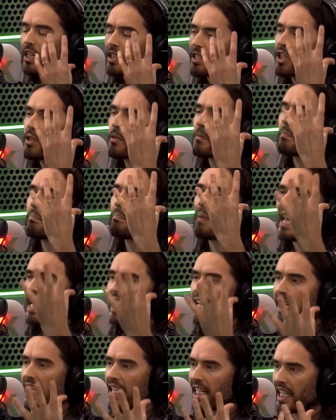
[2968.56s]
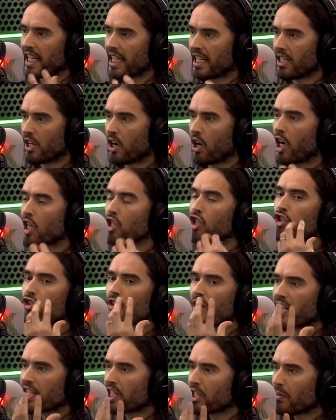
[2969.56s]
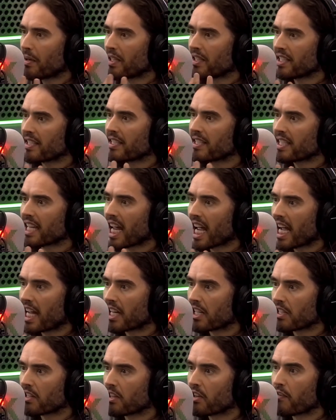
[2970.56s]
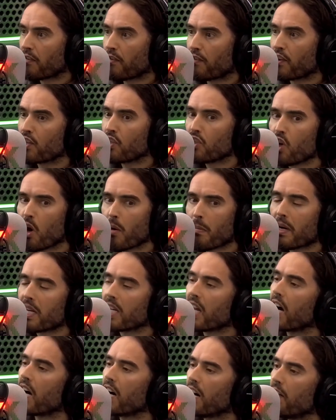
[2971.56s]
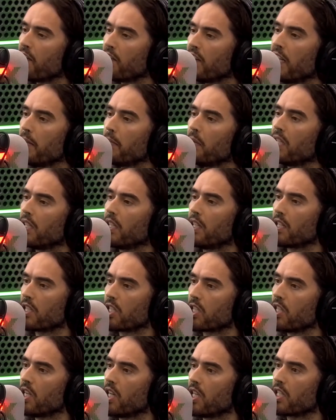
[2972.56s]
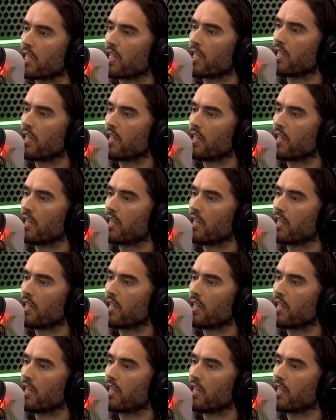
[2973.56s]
speculating and trying to understand the phenomena of limitlessness.